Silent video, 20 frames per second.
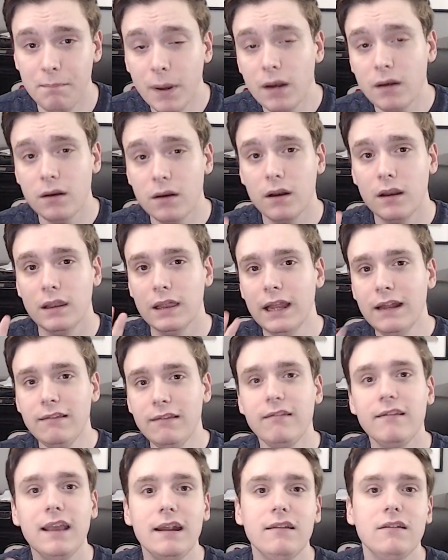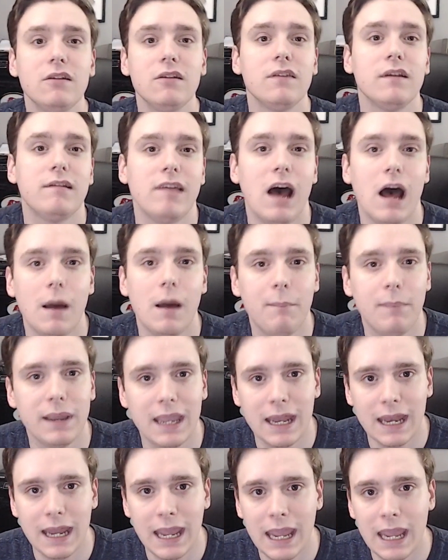But let's get to the topic
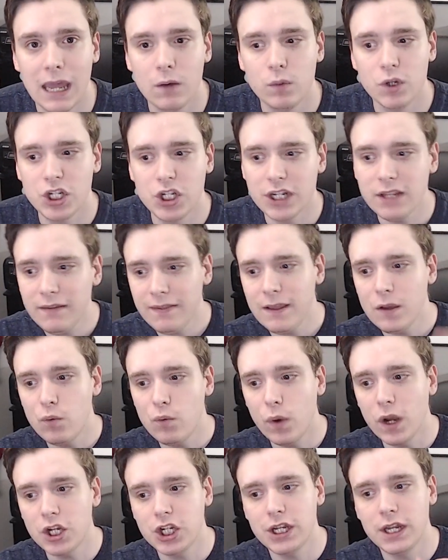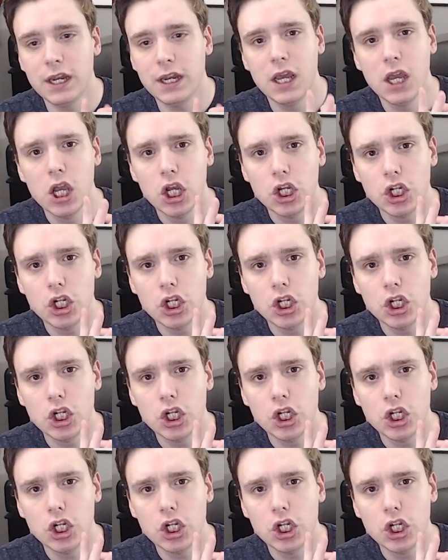at hand, which is the question: